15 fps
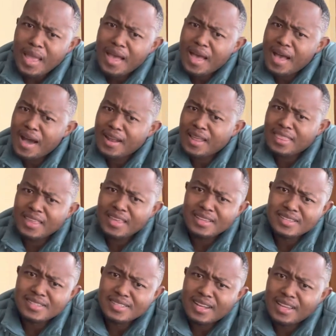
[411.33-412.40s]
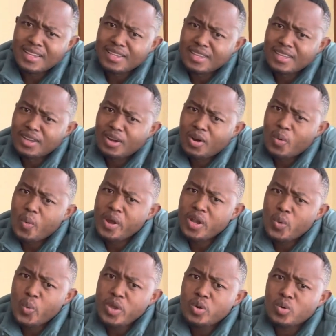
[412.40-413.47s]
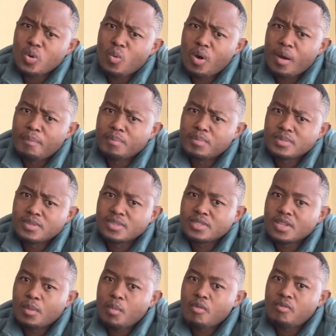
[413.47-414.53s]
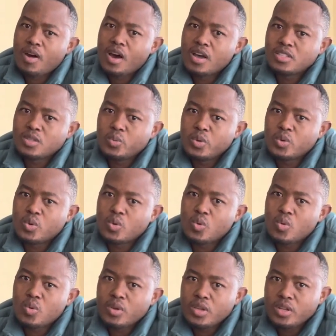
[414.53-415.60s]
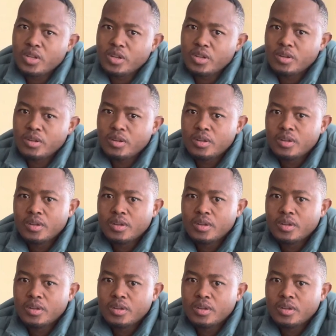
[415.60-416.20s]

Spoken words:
Other thing is like, you know, when we grow up, some of us, we grew in